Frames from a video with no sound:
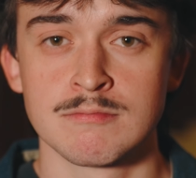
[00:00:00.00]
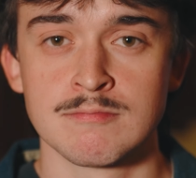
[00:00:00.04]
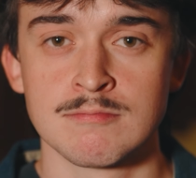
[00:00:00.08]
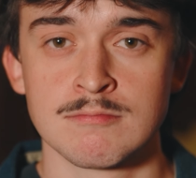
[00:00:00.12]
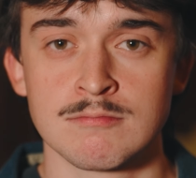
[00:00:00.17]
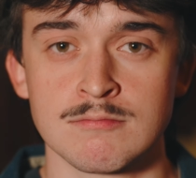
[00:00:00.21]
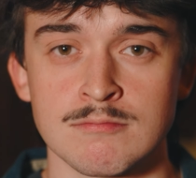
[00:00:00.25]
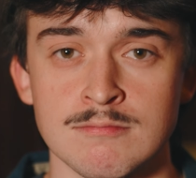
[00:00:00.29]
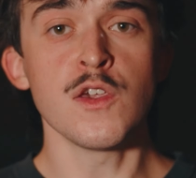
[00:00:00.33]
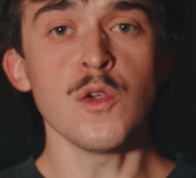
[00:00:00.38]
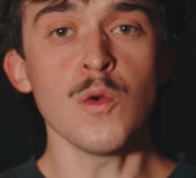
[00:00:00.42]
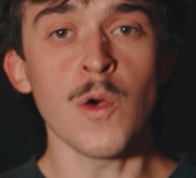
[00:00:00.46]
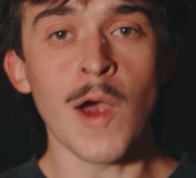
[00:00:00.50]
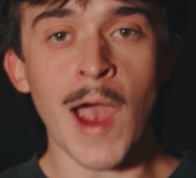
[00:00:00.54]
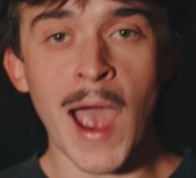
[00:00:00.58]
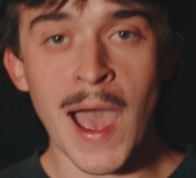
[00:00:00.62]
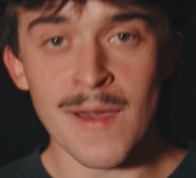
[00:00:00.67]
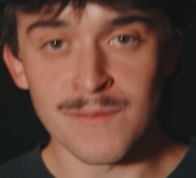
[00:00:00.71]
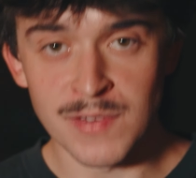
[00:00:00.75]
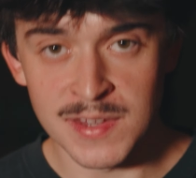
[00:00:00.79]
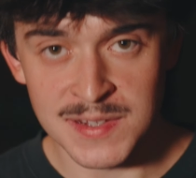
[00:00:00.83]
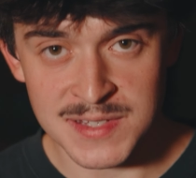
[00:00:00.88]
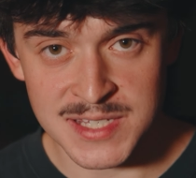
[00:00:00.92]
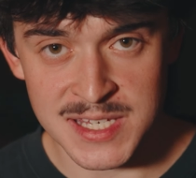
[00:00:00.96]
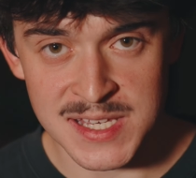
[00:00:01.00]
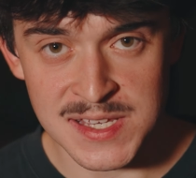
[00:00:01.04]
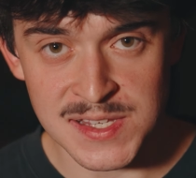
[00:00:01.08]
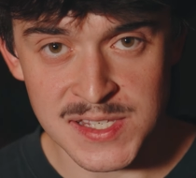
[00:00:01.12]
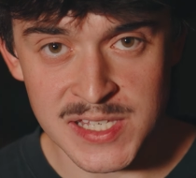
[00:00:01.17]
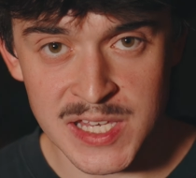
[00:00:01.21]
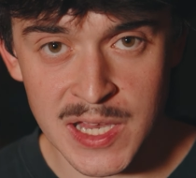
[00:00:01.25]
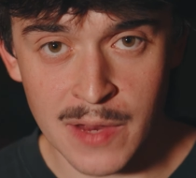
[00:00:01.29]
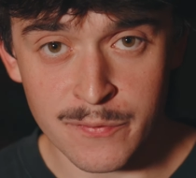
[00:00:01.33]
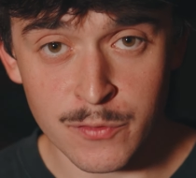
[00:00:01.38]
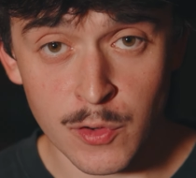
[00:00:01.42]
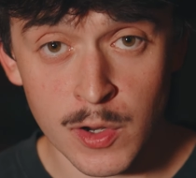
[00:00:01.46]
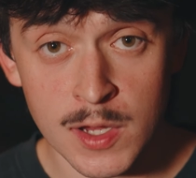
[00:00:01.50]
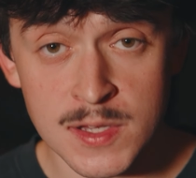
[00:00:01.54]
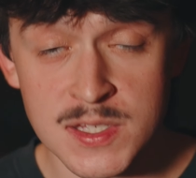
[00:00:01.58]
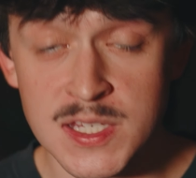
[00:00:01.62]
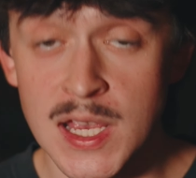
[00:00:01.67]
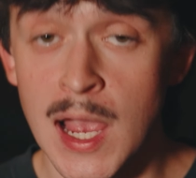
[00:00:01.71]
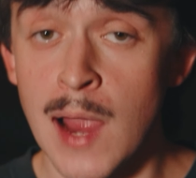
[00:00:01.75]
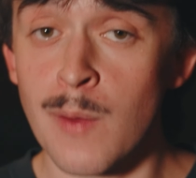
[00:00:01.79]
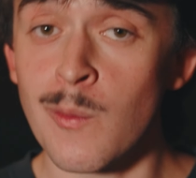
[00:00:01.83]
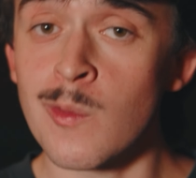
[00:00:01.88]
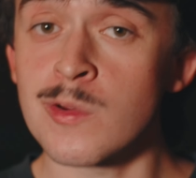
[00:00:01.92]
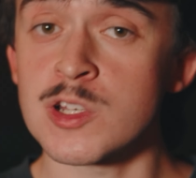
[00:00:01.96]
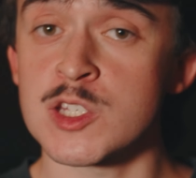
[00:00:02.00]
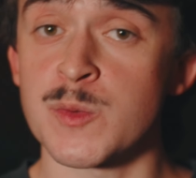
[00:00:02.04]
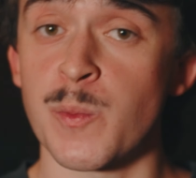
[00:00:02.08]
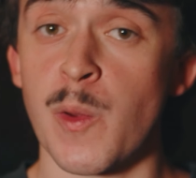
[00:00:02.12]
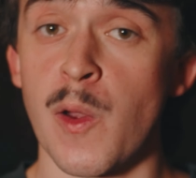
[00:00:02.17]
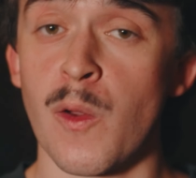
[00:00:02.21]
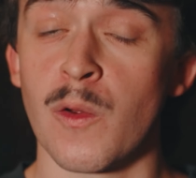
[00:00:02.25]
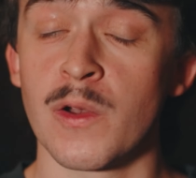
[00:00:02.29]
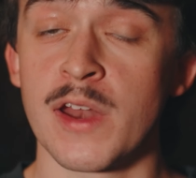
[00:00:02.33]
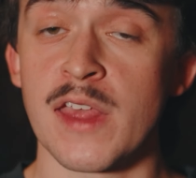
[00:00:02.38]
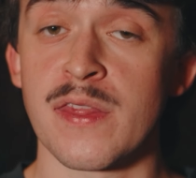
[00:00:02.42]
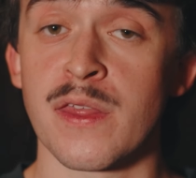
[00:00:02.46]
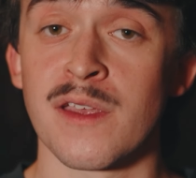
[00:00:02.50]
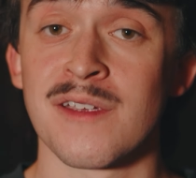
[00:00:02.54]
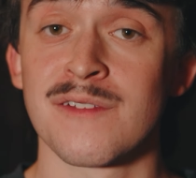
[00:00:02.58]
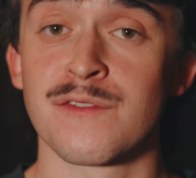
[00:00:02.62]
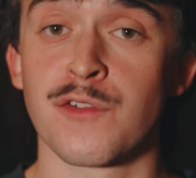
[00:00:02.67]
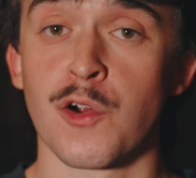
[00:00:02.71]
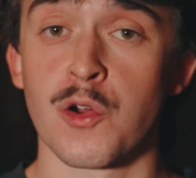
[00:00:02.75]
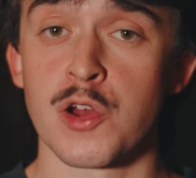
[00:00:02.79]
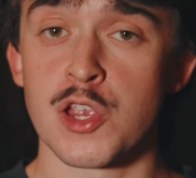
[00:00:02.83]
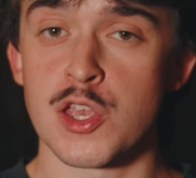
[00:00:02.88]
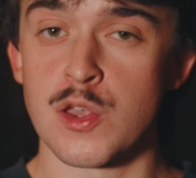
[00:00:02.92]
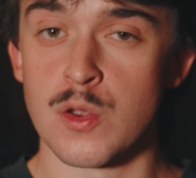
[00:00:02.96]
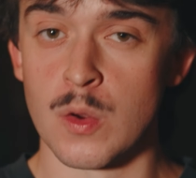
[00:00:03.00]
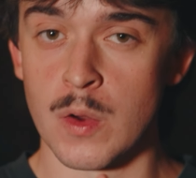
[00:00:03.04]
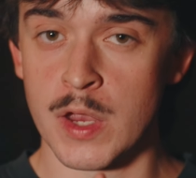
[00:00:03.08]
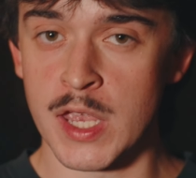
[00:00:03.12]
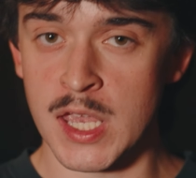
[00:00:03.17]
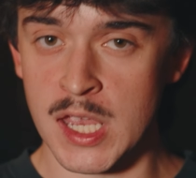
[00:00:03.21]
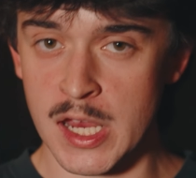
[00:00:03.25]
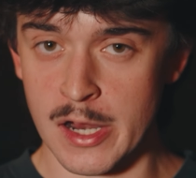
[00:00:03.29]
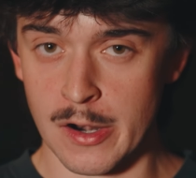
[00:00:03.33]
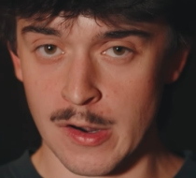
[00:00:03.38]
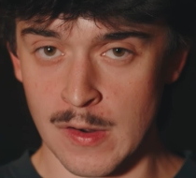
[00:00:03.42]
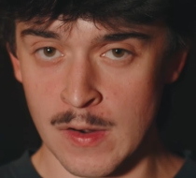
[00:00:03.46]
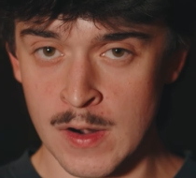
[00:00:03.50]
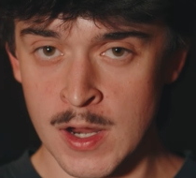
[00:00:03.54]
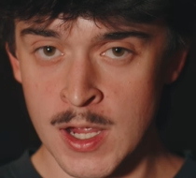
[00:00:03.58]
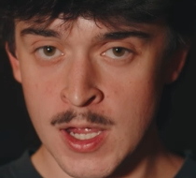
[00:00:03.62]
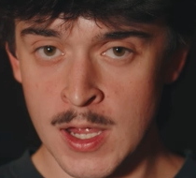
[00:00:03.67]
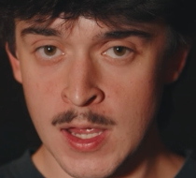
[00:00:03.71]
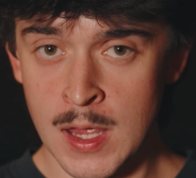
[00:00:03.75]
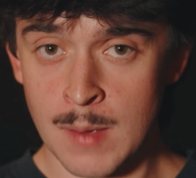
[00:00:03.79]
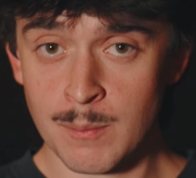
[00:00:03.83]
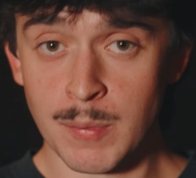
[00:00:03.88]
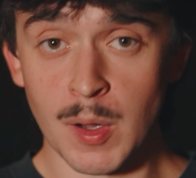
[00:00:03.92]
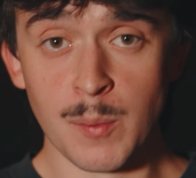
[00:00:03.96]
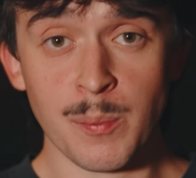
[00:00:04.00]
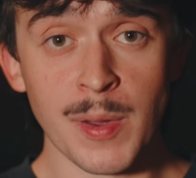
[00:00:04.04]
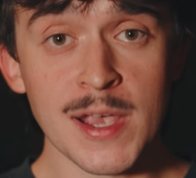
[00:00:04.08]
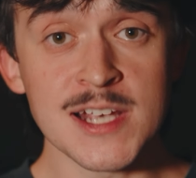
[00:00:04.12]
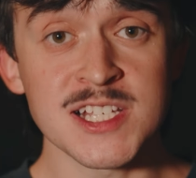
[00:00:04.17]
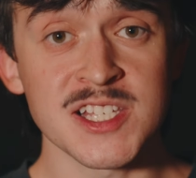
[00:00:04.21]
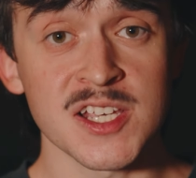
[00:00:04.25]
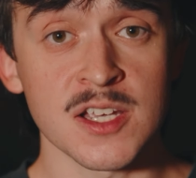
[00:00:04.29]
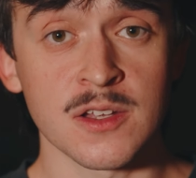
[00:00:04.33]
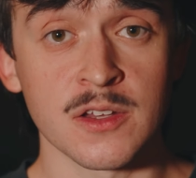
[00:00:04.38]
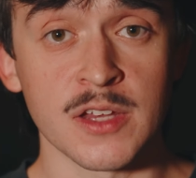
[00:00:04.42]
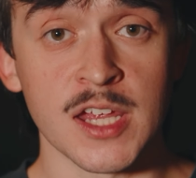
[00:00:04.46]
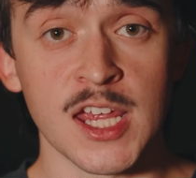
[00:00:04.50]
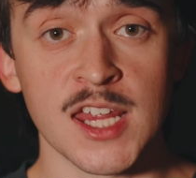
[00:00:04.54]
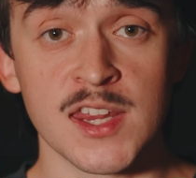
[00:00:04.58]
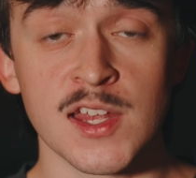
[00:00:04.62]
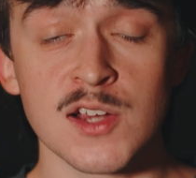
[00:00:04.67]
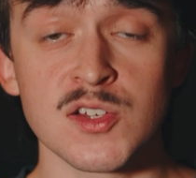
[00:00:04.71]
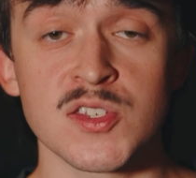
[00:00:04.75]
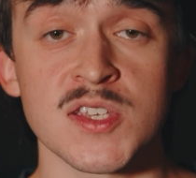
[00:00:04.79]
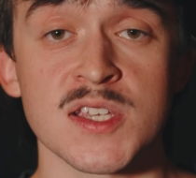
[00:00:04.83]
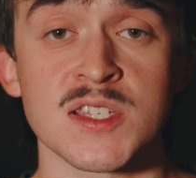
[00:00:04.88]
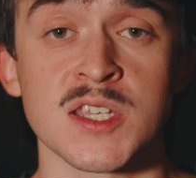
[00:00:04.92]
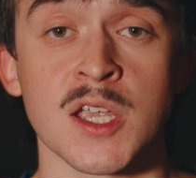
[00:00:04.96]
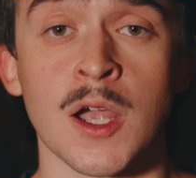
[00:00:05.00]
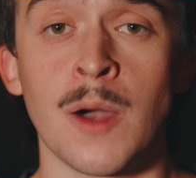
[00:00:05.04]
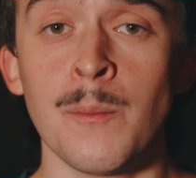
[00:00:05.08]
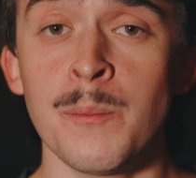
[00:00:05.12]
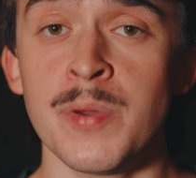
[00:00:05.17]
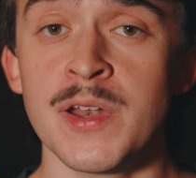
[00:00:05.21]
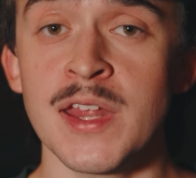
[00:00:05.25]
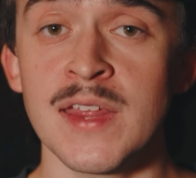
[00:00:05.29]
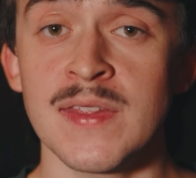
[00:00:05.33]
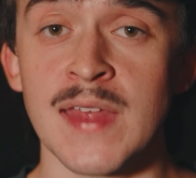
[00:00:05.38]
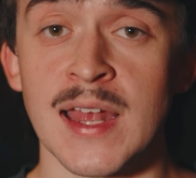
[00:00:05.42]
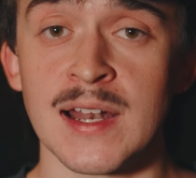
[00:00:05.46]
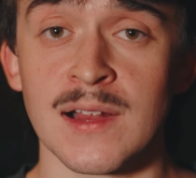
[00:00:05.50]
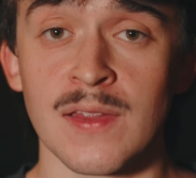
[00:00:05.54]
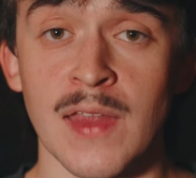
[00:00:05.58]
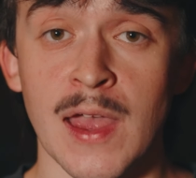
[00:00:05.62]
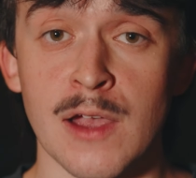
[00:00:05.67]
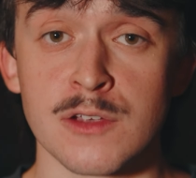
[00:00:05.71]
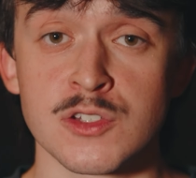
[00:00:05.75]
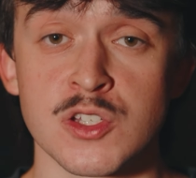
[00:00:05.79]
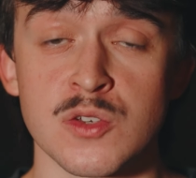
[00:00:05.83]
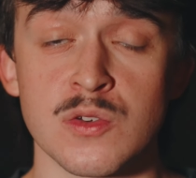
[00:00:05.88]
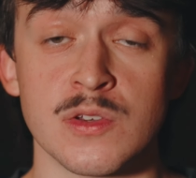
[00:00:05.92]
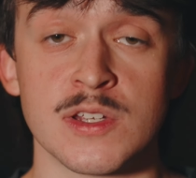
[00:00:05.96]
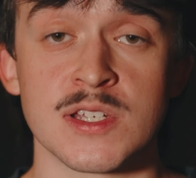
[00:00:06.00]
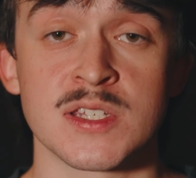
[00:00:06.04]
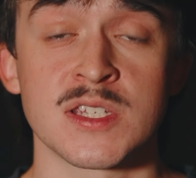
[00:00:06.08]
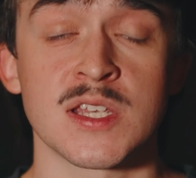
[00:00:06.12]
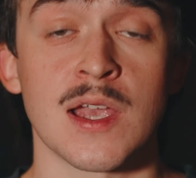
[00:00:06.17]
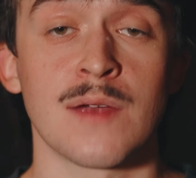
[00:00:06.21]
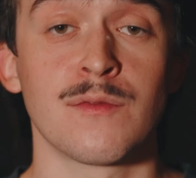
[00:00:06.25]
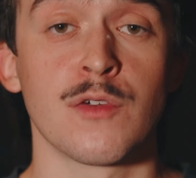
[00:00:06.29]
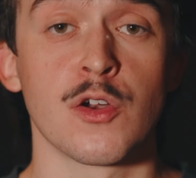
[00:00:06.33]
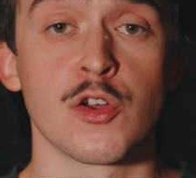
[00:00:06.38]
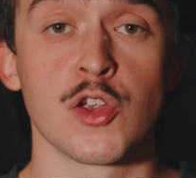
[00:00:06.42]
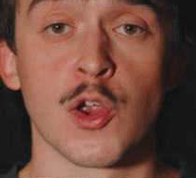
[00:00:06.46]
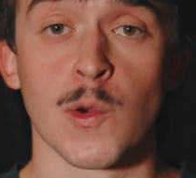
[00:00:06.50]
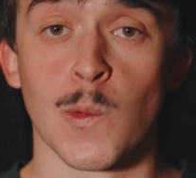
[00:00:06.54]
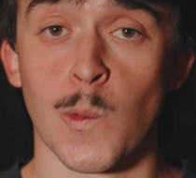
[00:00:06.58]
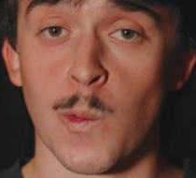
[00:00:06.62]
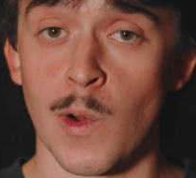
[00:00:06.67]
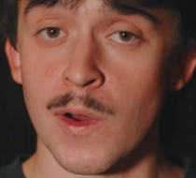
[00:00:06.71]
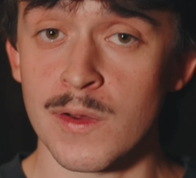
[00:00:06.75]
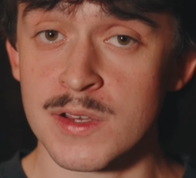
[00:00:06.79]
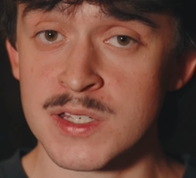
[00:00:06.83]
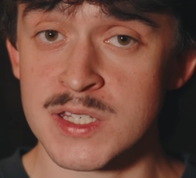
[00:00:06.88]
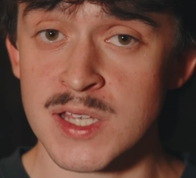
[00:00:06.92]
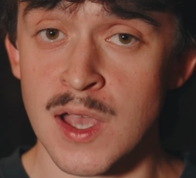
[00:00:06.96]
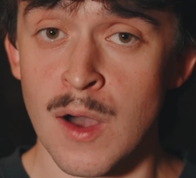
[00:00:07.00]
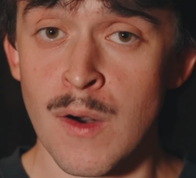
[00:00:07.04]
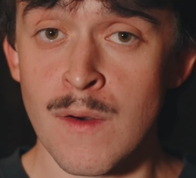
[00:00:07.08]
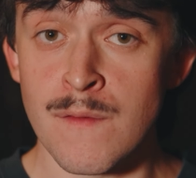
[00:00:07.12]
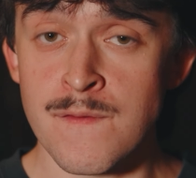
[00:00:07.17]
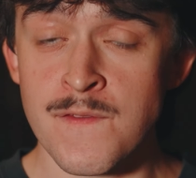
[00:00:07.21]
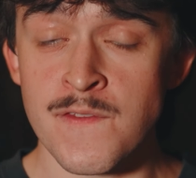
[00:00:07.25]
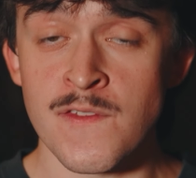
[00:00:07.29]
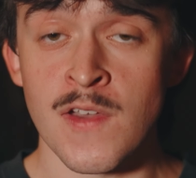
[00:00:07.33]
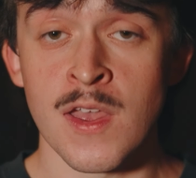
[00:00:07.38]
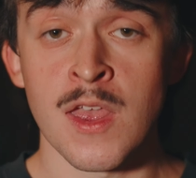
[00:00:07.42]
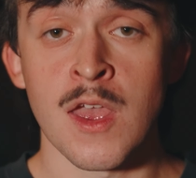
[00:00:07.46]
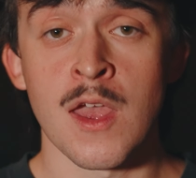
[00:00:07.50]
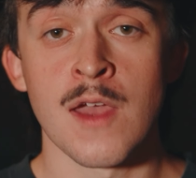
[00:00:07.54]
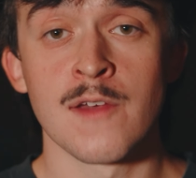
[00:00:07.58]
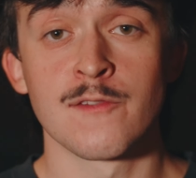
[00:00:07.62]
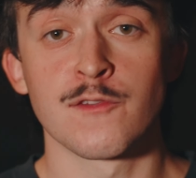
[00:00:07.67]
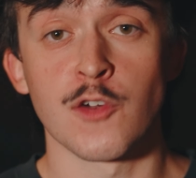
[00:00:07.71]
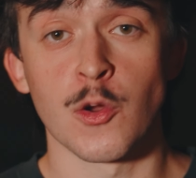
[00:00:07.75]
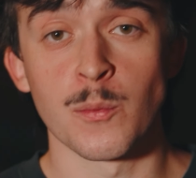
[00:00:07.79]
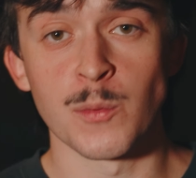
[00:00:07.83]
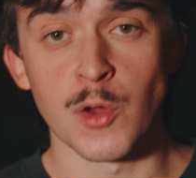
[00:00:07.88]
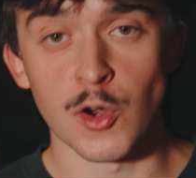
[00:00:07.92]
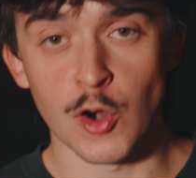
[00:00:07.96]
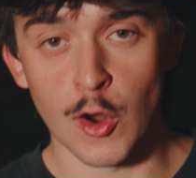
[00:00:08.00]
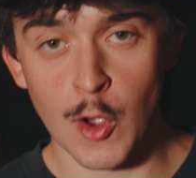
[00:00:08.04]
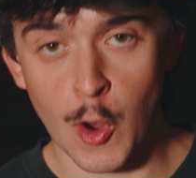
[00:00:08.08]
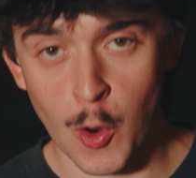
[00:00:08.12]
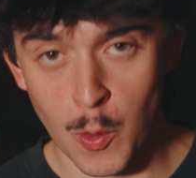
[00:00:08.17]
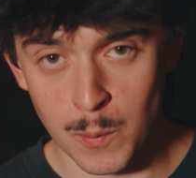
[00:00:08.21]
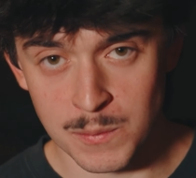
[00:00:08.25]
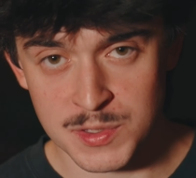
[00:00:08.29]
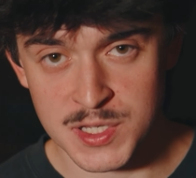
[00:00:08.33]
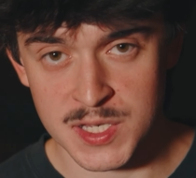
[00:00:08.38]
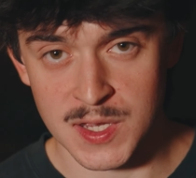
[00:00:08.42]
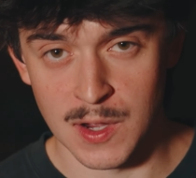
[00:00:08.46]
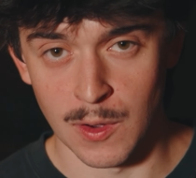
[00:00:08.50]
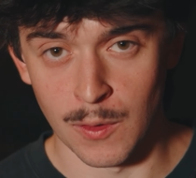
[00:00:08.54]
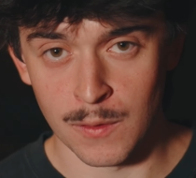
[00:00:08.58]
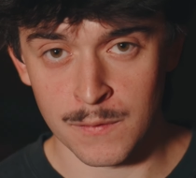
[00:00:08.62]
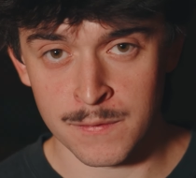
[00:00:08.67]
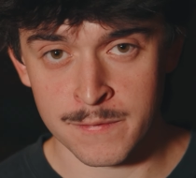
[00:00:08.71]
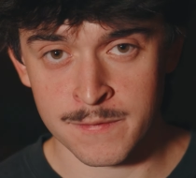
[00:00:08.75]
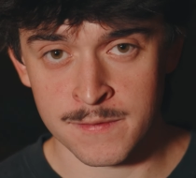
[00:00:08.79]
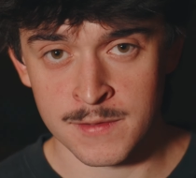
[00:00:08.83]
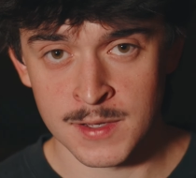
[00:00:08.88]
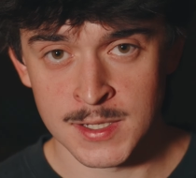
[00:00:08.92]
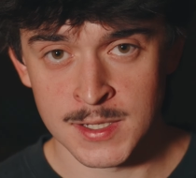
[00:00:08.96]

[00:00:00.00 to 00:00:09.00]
If you haven't seen Severance, I won't spoil anything for you here, but basically there's this company that allows you to sever your work self from your home self.